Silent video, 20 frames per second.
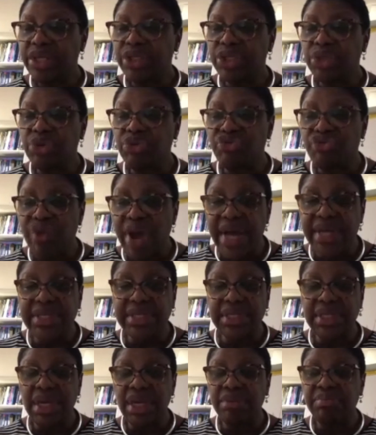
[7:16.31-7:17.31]
to
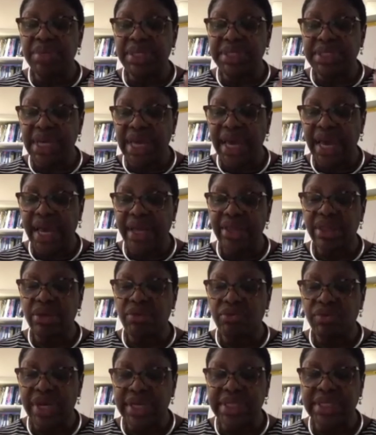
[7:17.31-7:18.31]
address and mitigate the
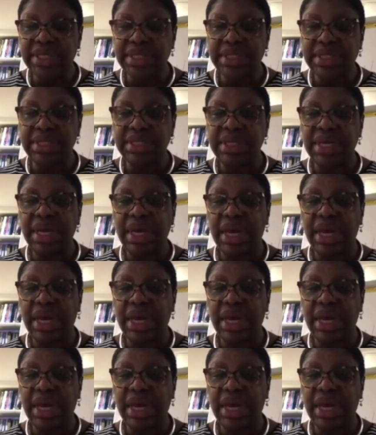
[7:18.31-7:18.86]
risks